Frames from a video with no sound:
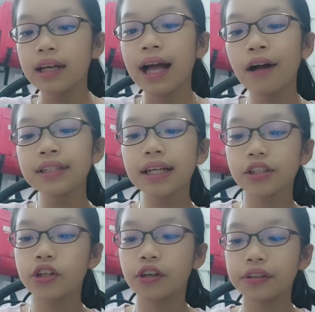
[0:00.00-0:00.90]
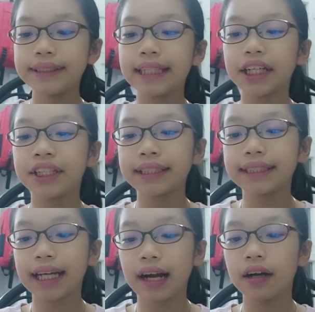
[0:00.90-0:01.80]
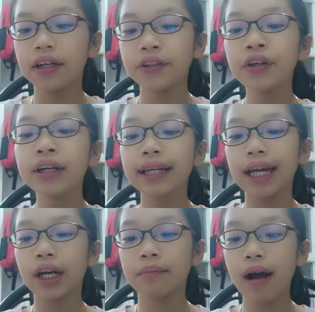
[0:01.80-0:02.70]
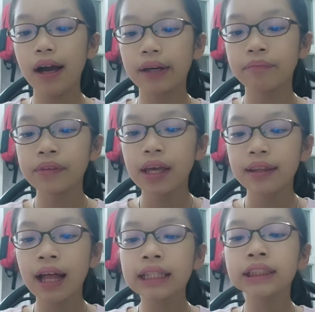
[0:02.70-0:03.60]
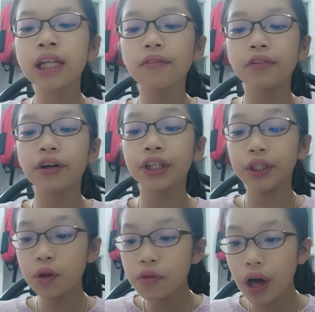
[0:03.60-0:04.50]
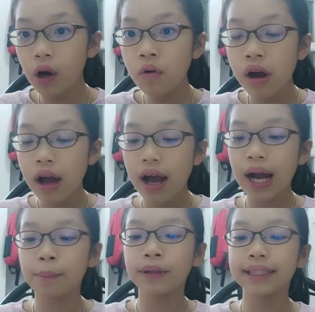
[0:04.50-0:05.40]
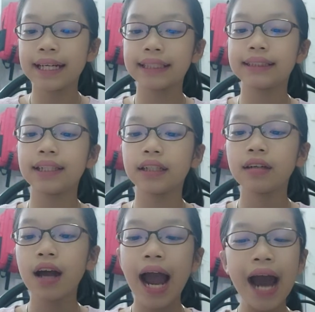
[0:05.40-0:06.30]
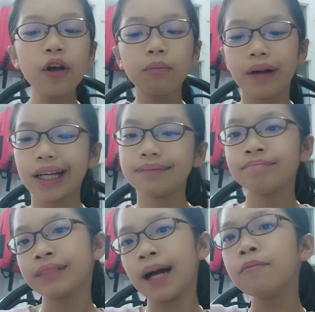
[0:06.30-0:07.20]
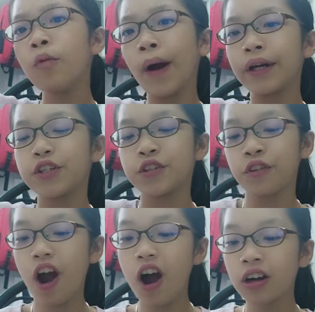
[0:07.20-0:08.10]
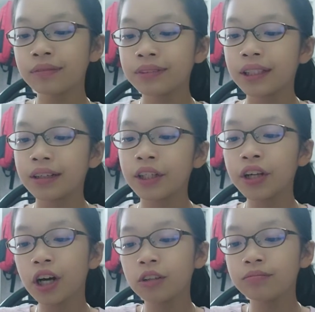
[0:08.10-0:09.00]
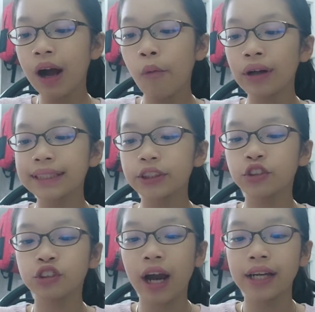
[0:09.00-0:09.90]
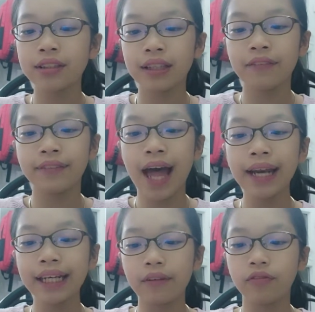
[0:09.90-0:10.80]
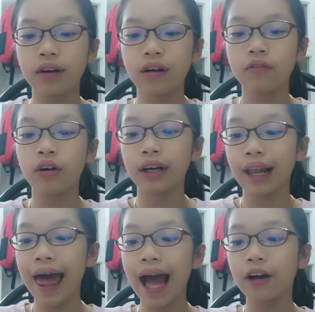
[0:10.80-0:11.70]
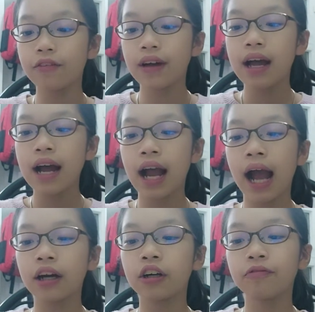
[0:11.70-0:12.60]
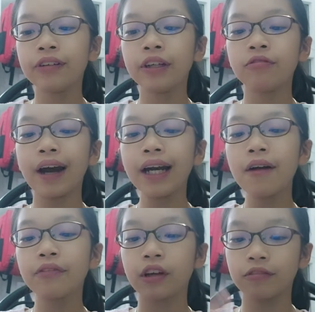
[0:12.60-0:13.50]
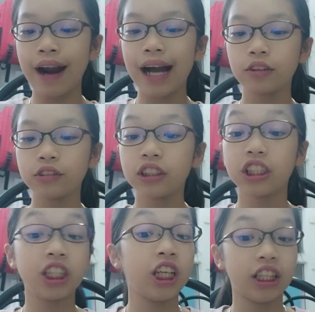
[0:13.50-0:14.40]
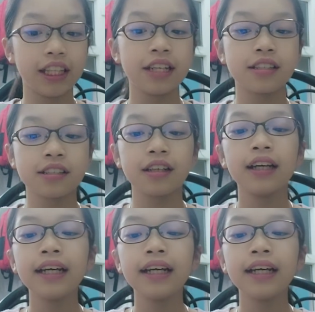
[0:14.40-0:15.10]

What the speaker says: I'll take a turn, said Jessica. You can carry mine. That's not fair on you, though, I protested. I don't mind. I'm quite strong. You know, once I tried to lift Nanny up for a laugh, got her feet right off the ground. Goodness.